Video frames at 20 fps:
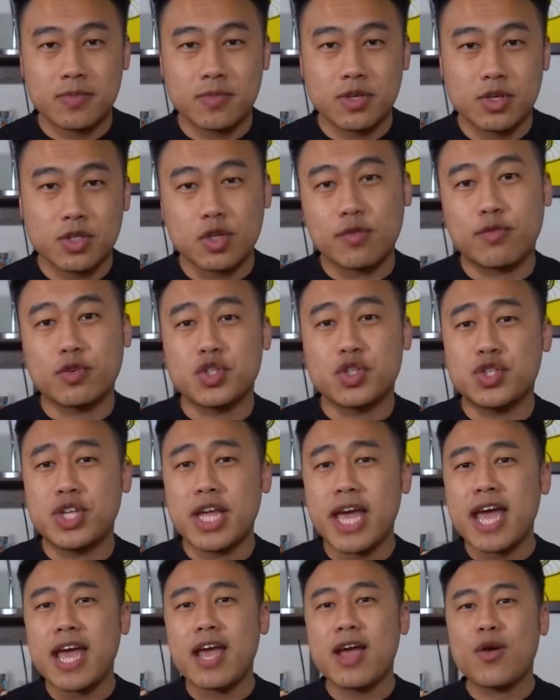So for
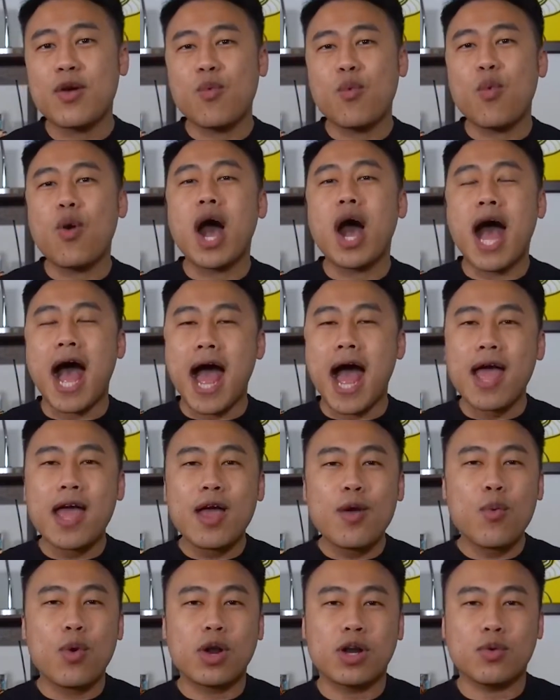today, what I
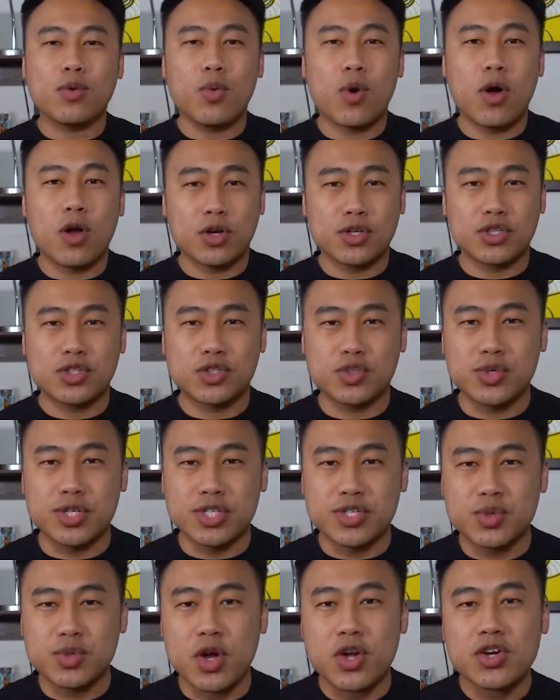want to walk us through is
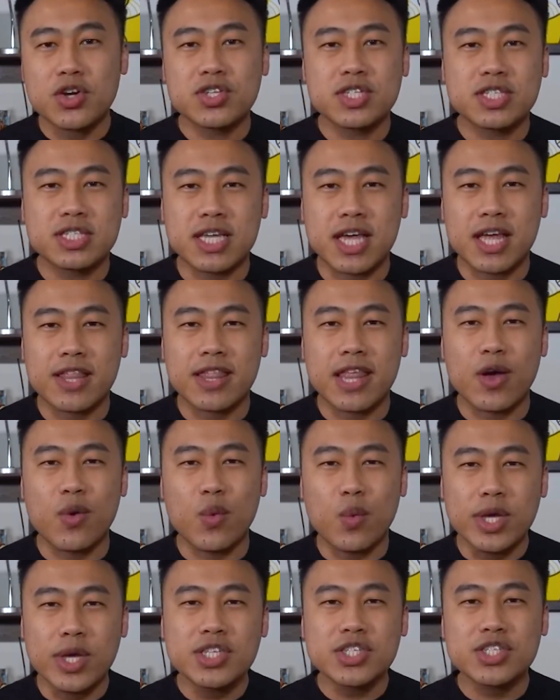to understand that
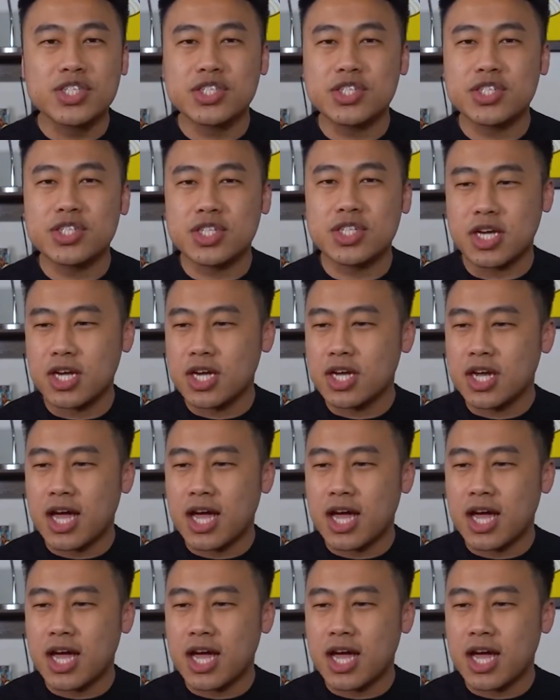we should